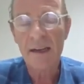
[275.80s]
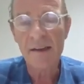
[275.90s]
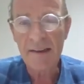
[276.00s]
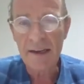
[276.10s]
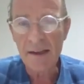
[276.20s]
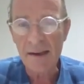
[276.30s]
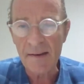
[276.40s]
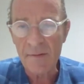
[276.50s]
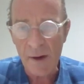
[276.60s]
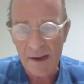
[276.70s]
consider
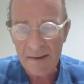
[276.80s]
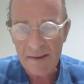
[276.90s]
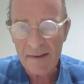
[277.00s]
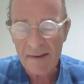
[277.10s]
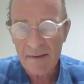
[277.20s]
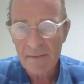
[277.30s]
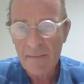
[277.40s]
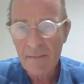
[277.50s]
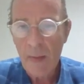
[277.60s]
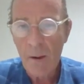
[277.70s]
these risks,
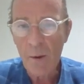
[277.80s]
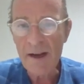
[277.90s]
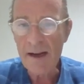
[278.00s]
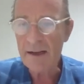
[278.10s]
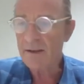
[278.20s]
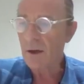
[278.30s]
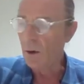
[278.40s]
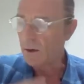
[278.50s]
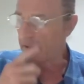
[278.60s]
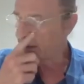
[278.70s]
we need to
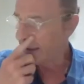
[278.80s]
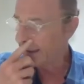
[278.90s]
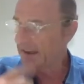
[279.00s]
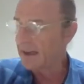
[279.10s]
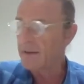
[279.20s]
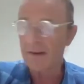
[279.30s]
look at a set of